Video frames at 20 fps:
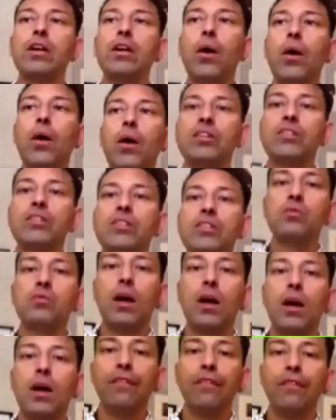well, if you
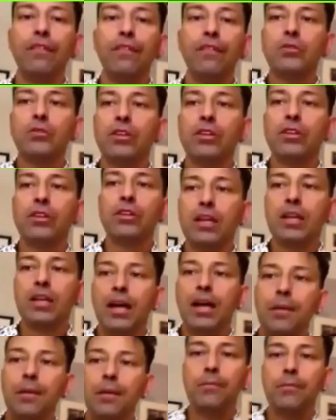just
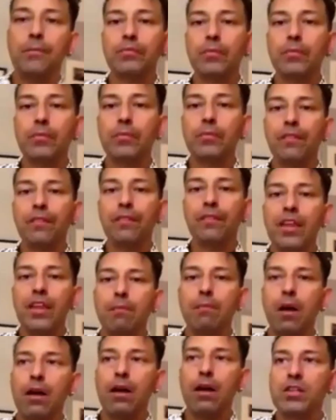fire them over to us
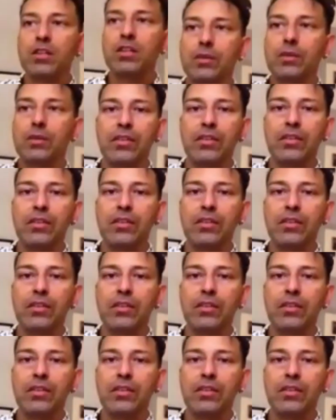and the team at